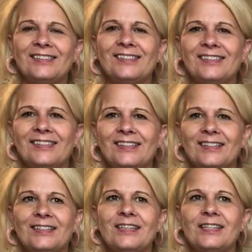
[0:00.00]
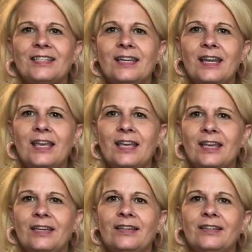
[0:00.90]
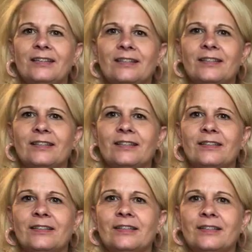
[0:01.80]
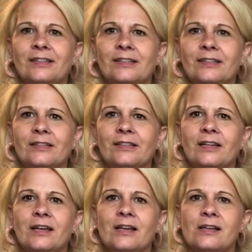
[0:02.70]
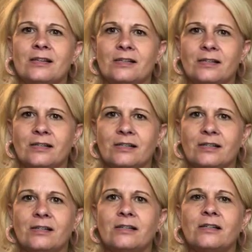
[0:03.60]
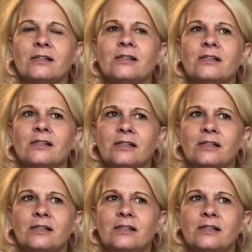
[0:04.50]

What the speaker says: This person isn't speaking.